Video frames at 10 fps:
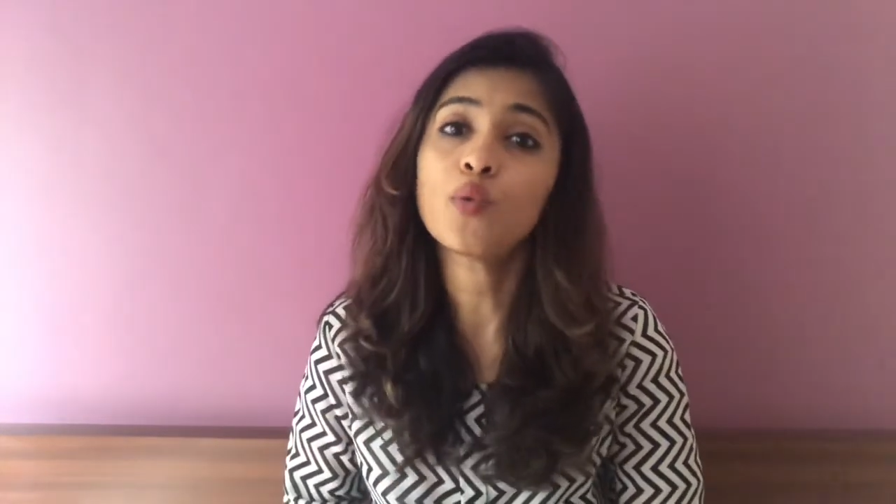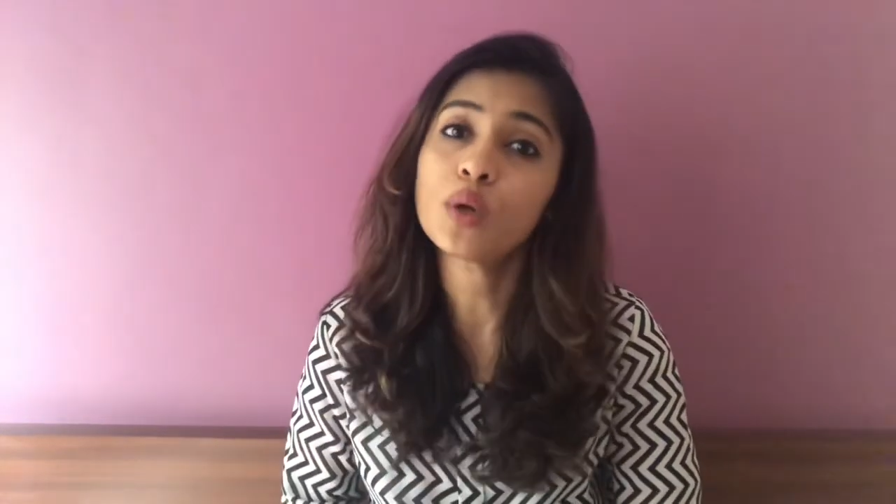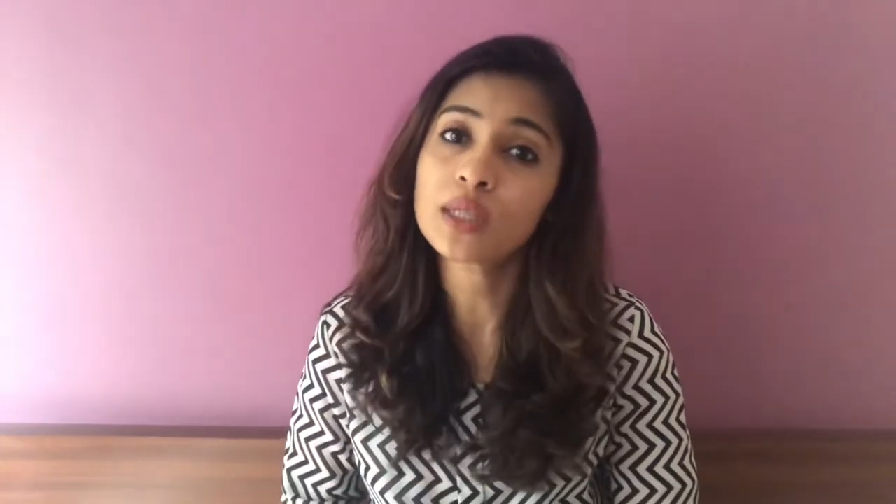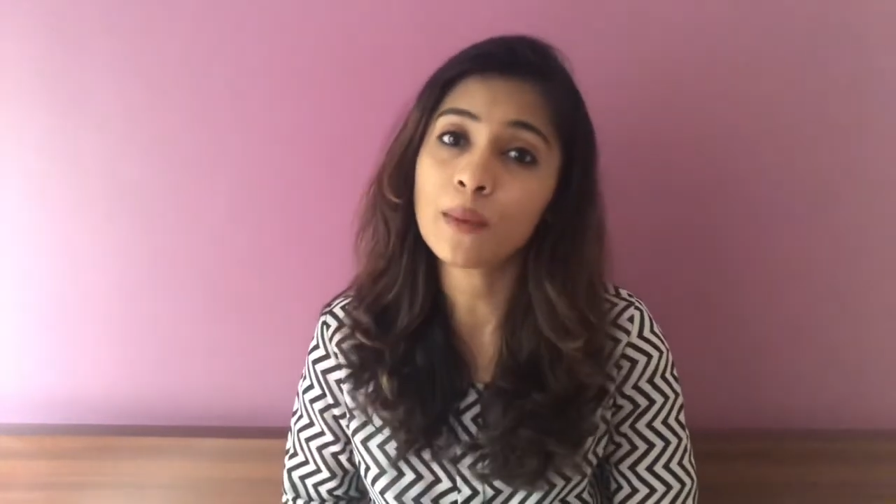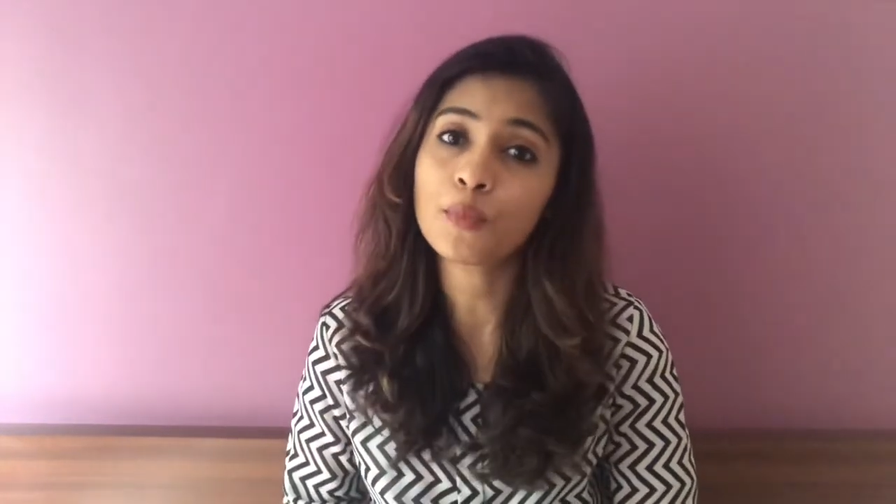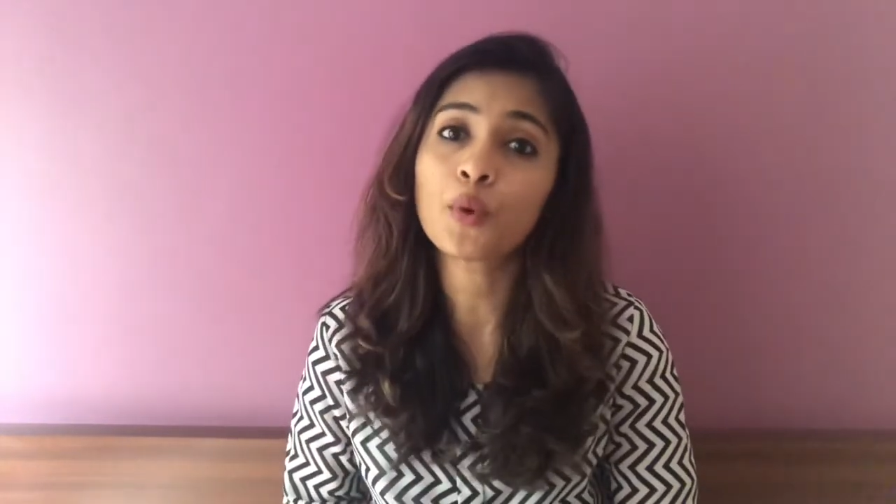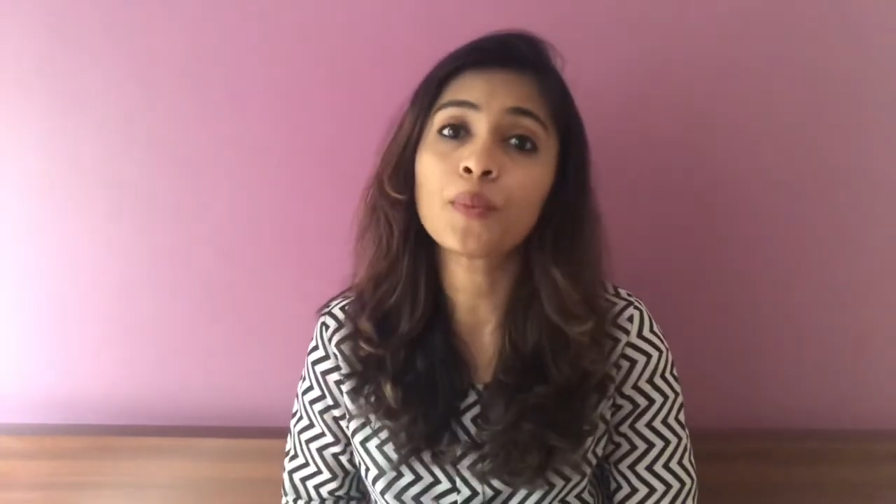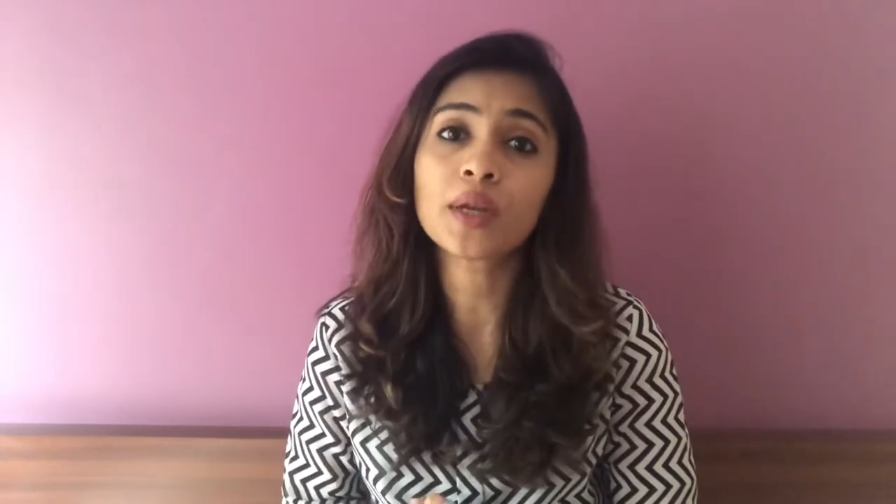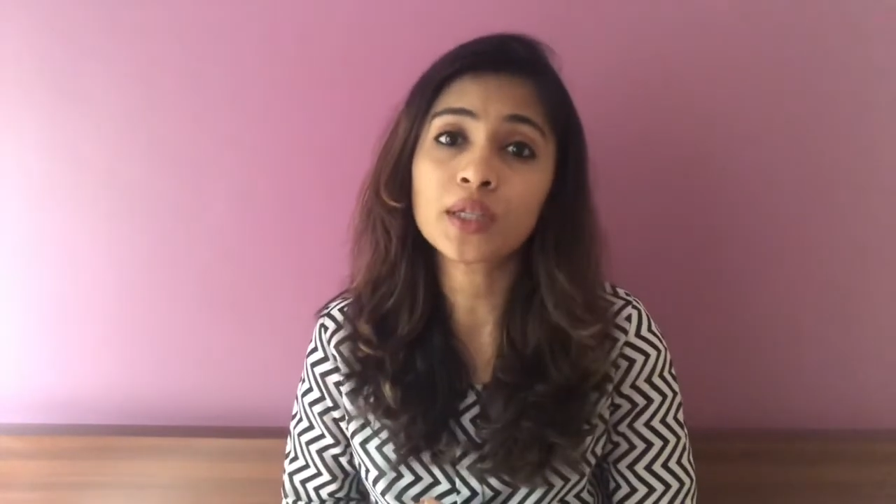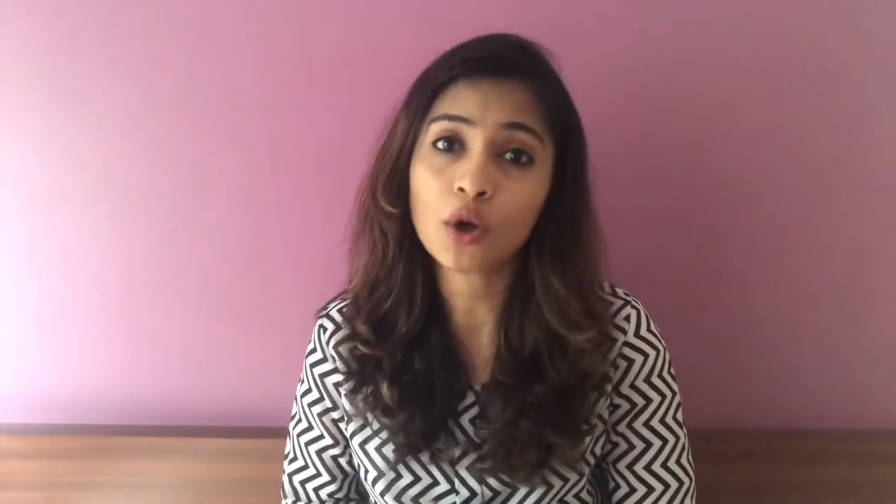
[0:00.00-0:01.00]
was
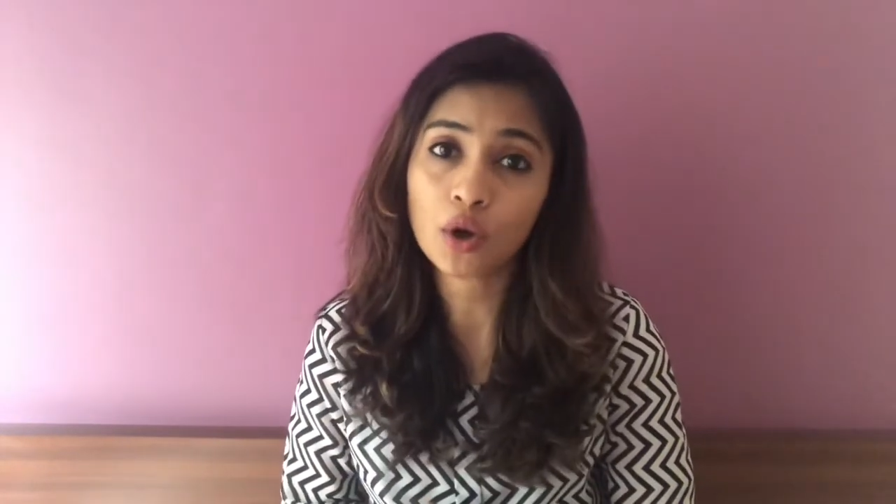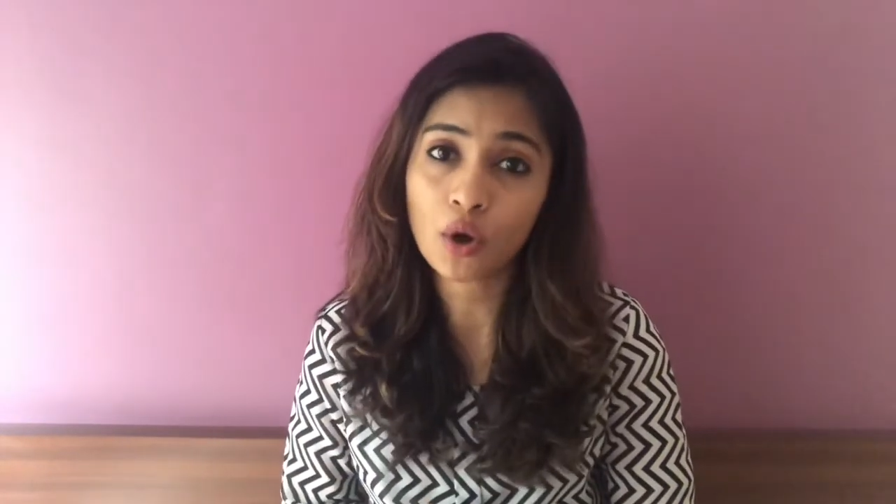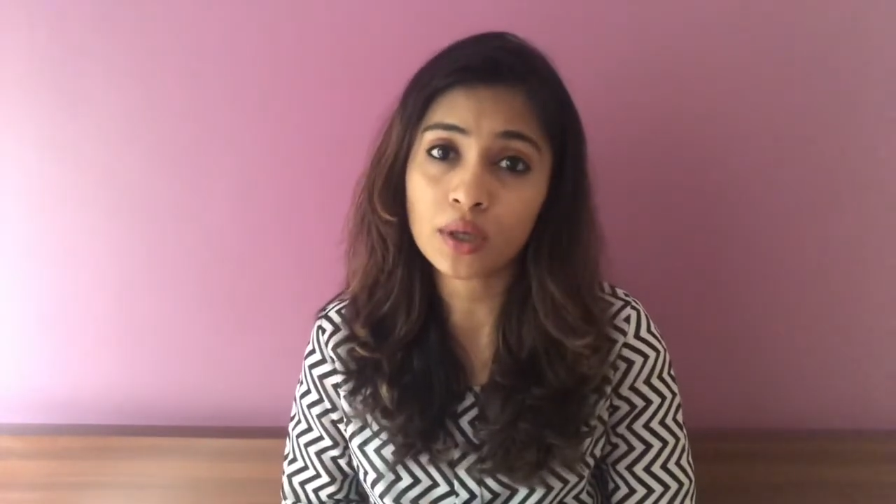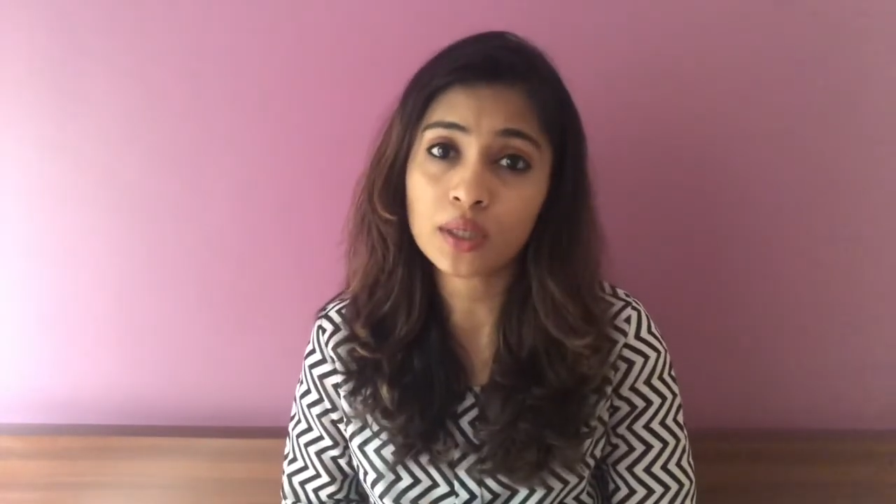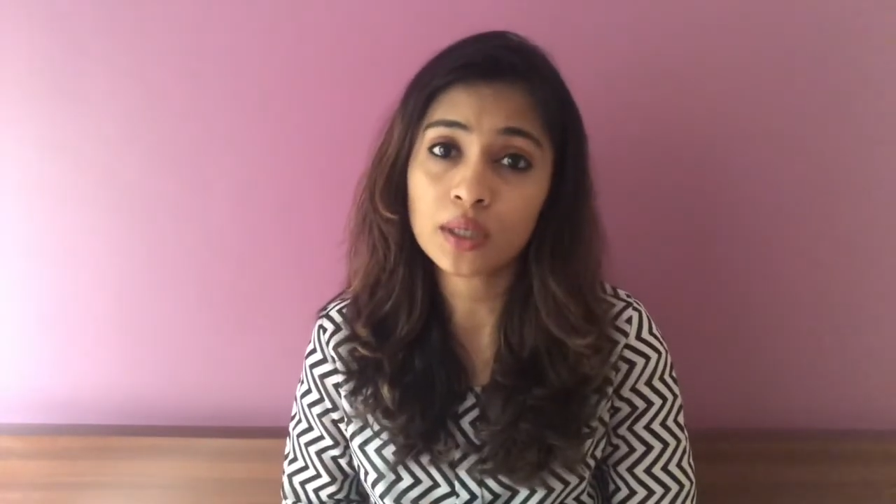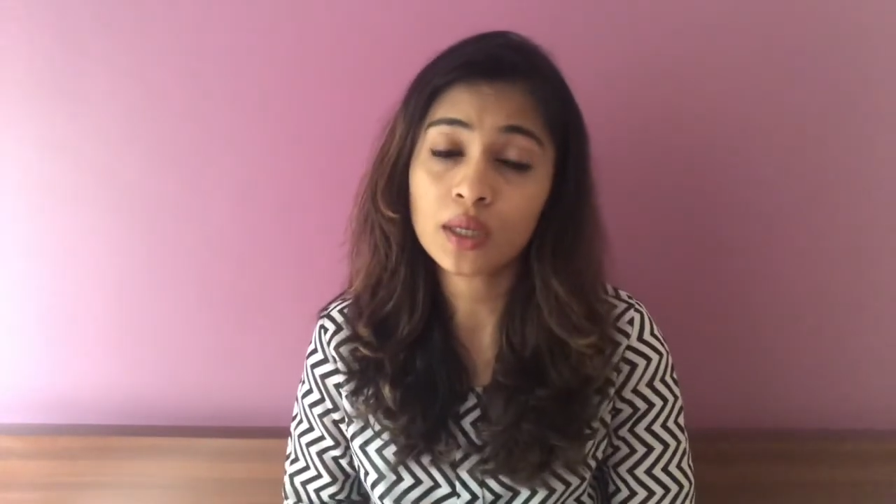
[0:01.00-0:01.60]
appropriate or not.